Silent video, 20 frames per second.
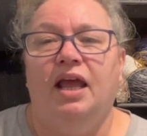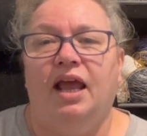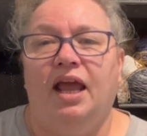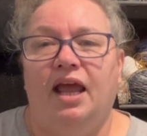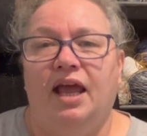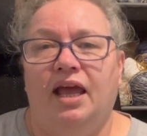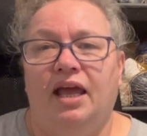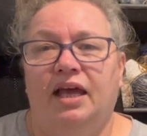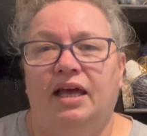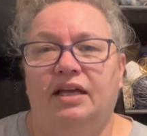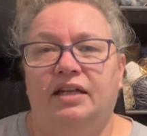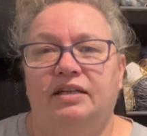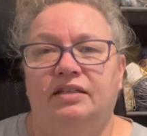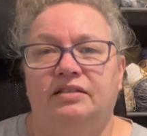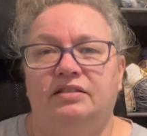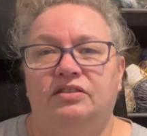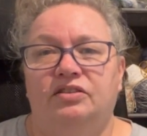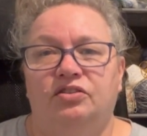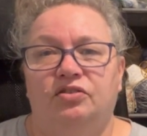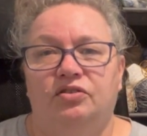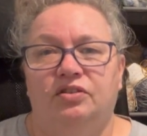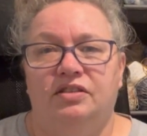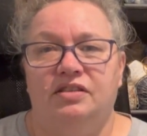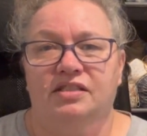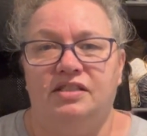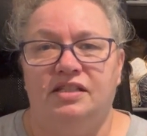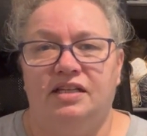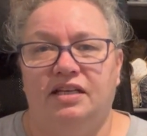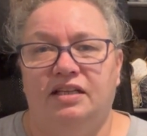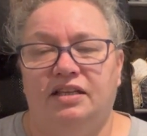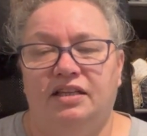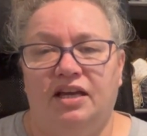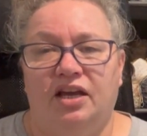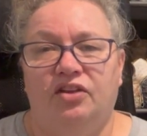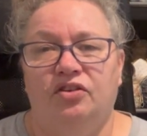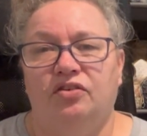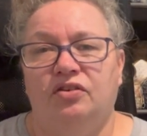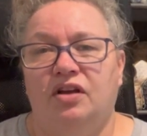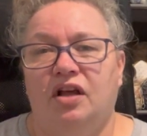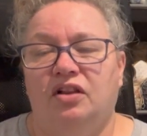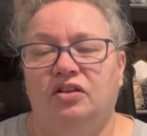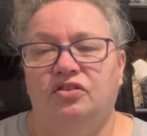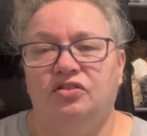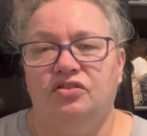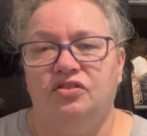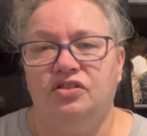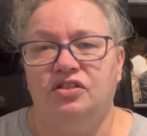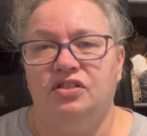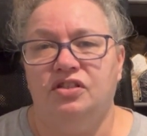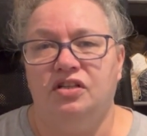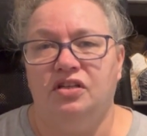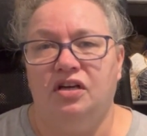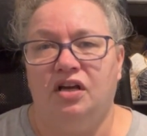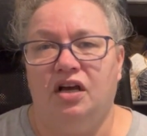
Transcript: and you can see the other colors